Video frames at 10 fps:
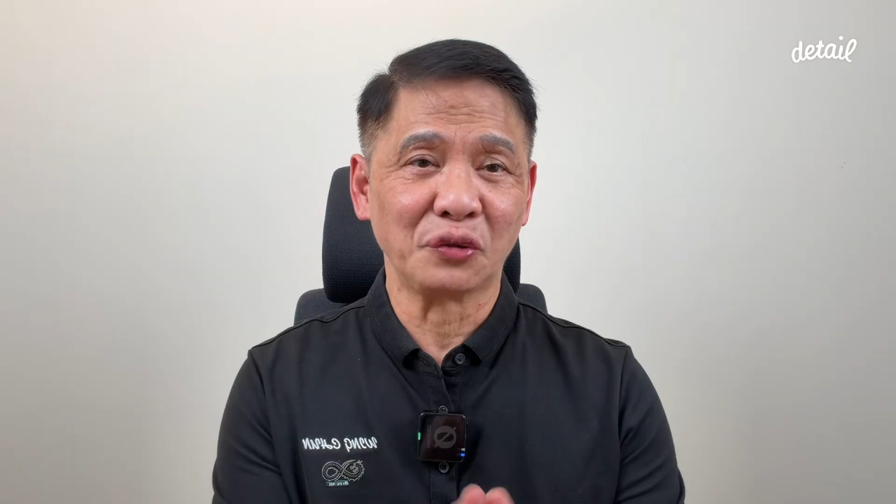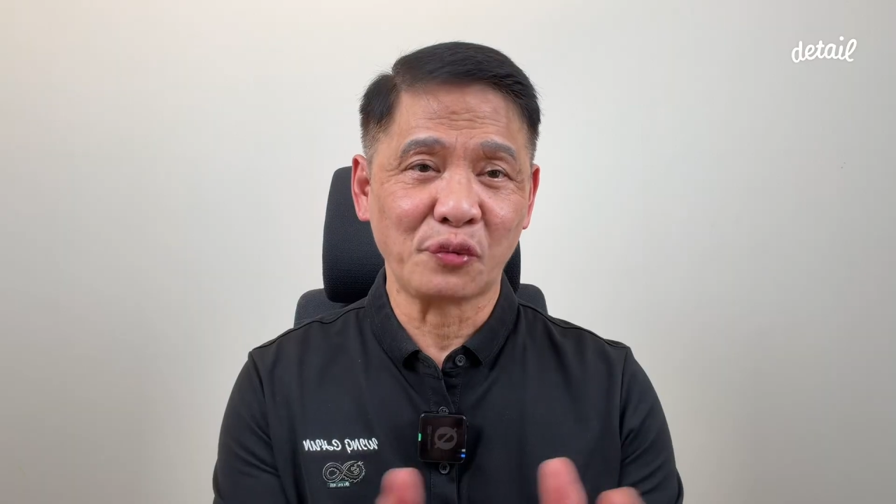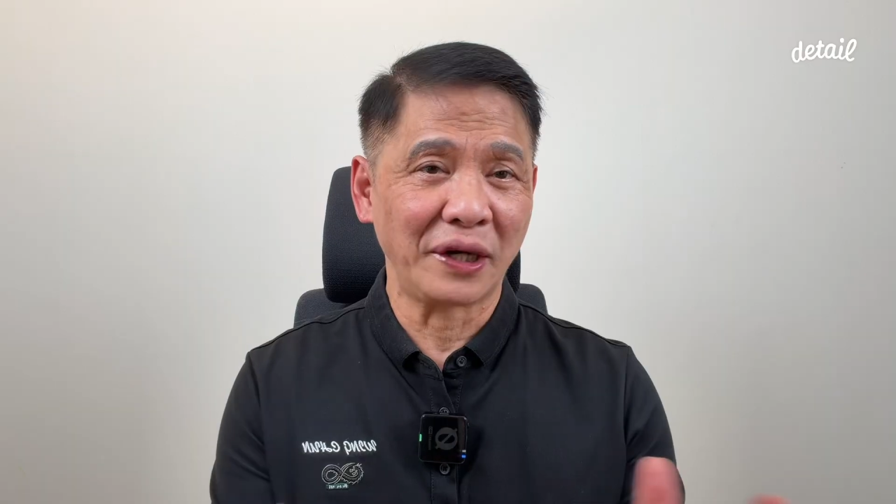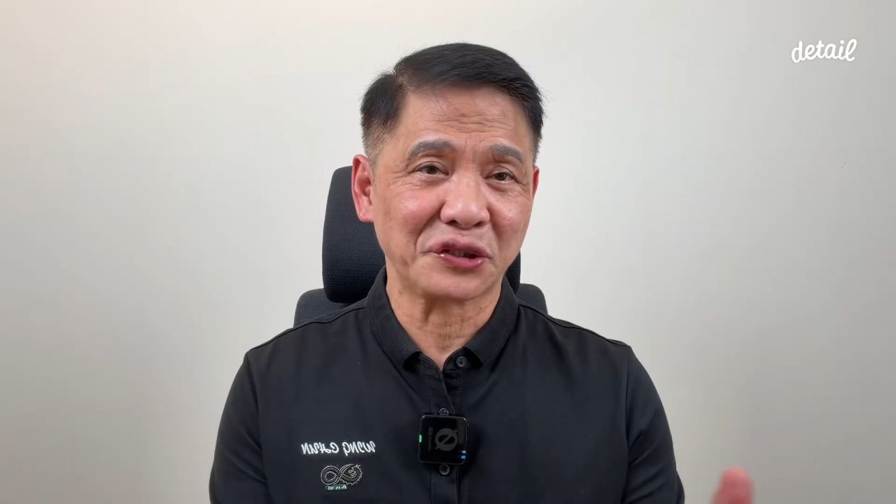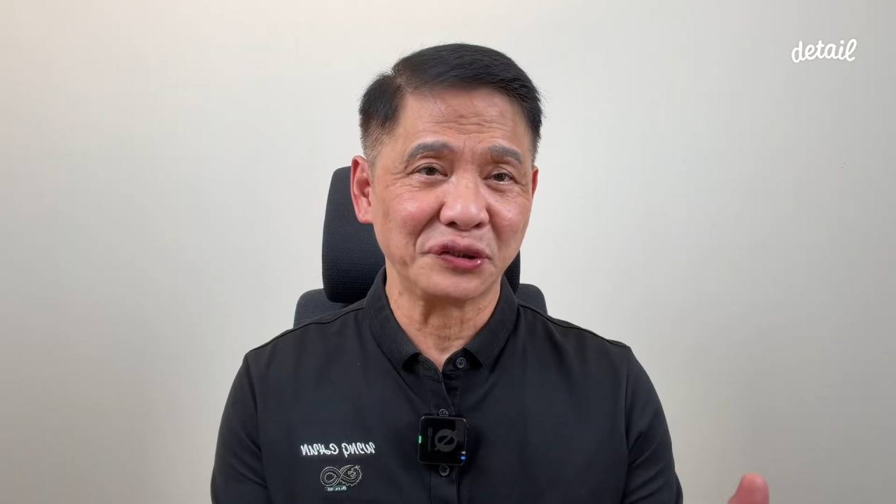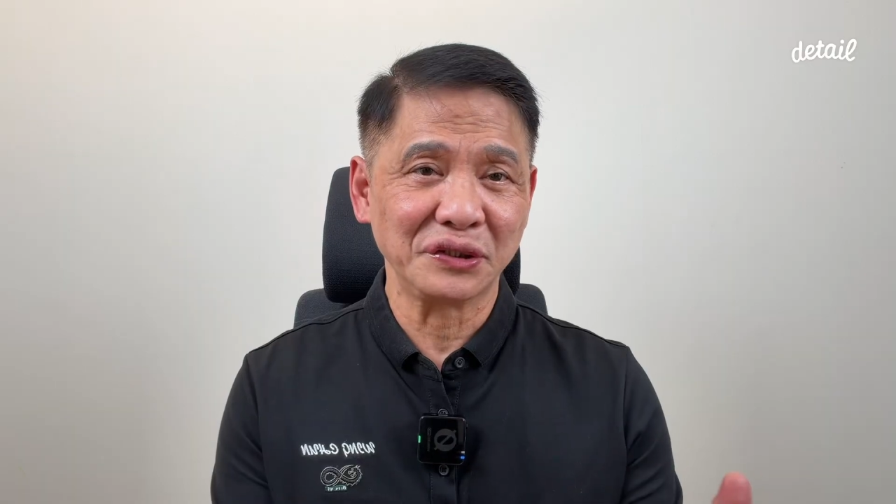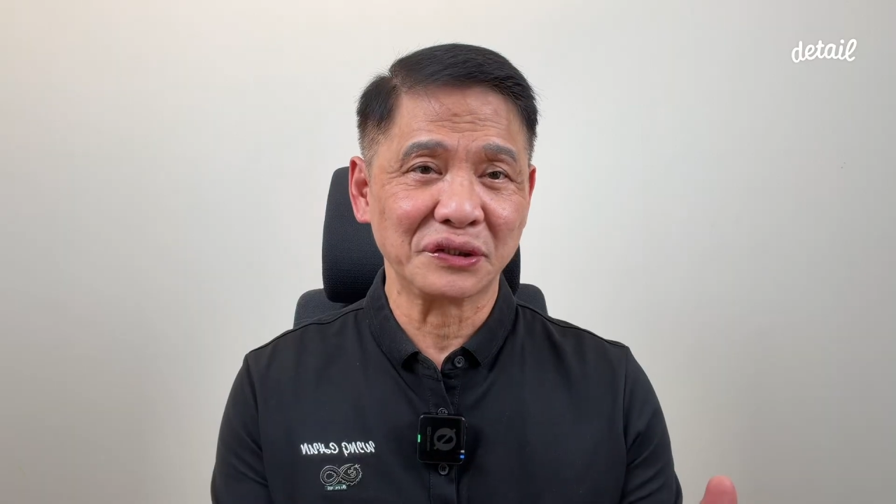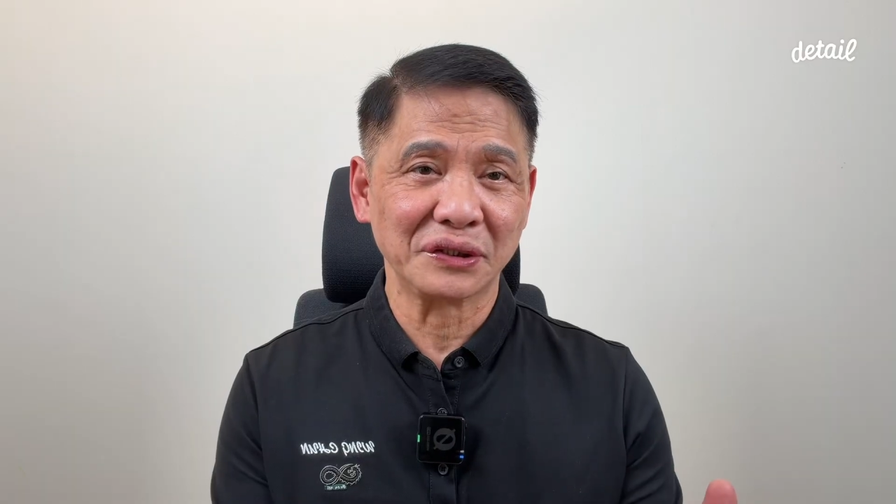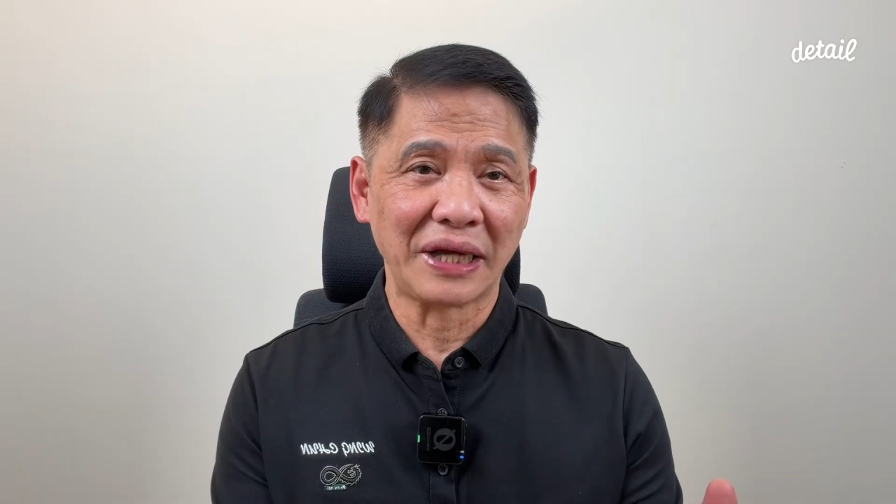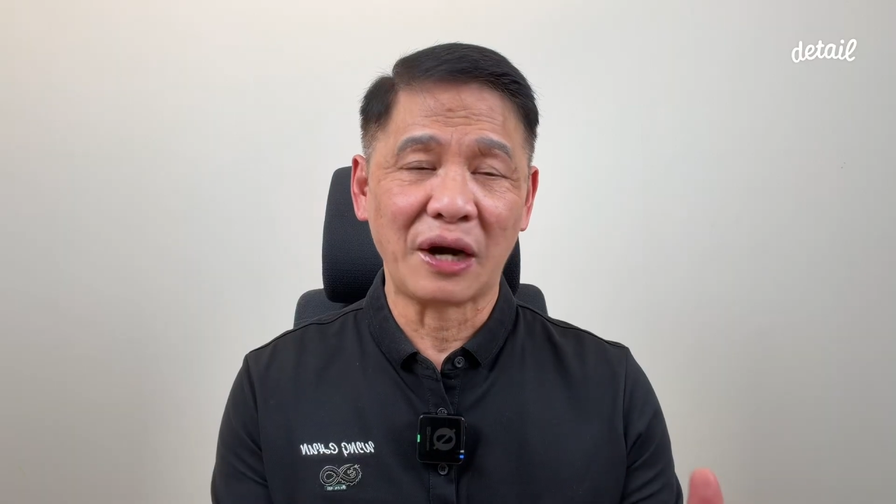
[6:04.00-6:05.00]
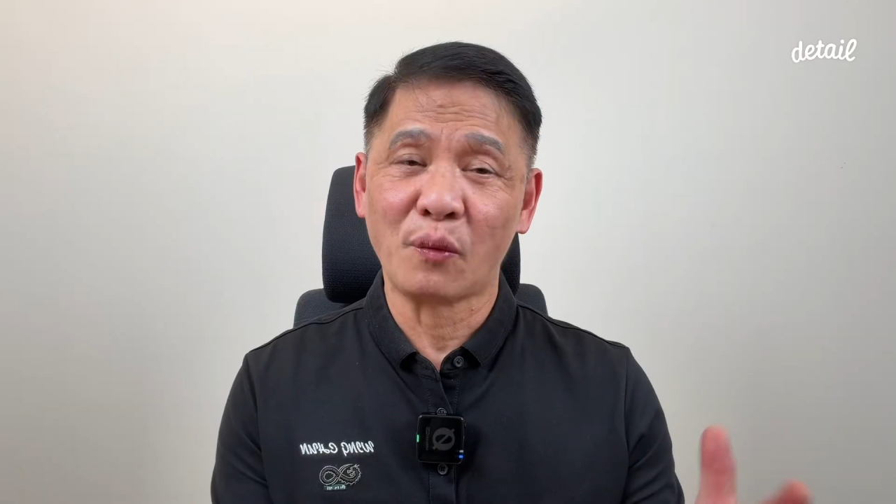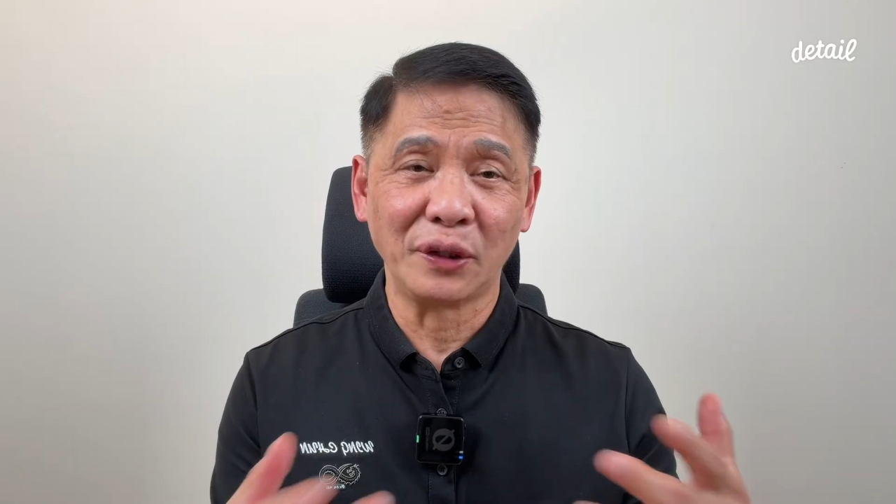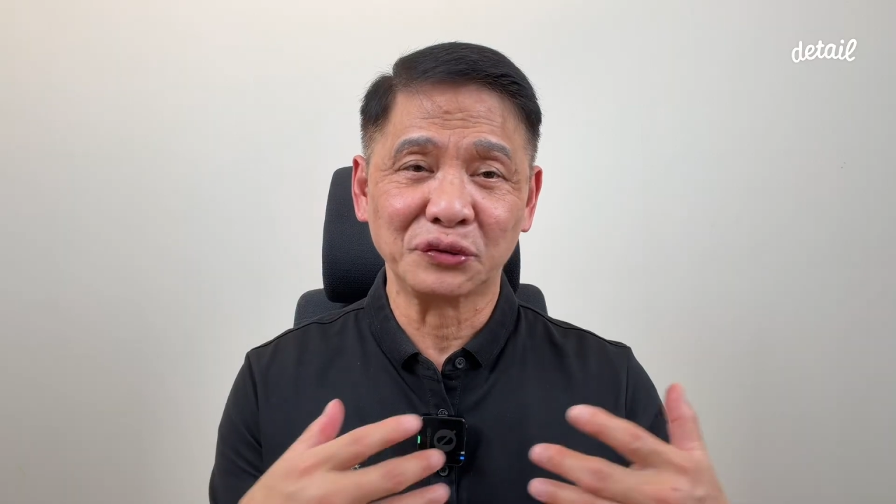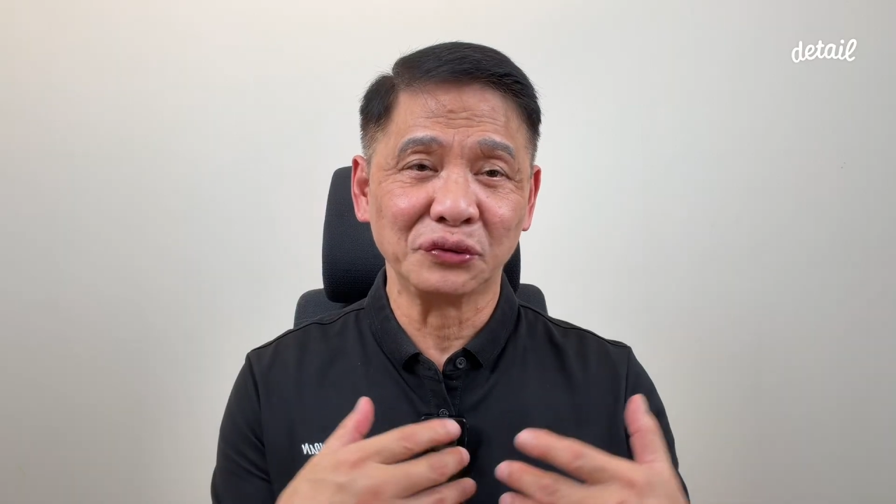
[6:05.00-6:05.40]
questions and I want